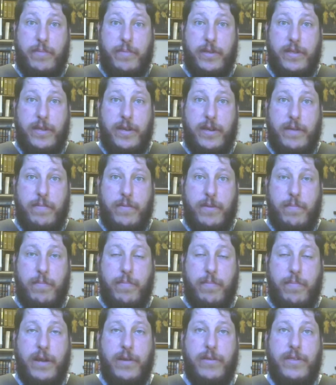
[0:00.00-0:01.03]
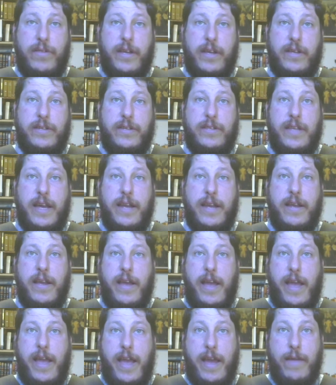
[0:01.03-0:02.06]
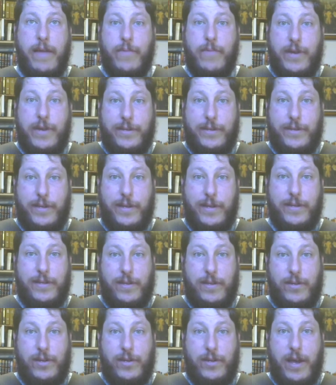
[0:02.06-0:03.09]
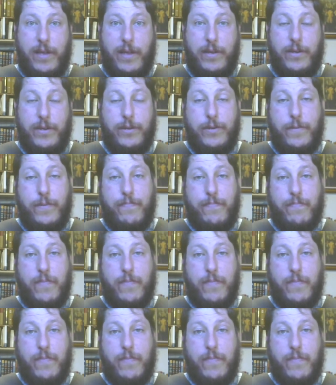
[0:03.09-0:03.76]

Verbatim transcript: But the, the bigger thing is that Henry sees the challenge.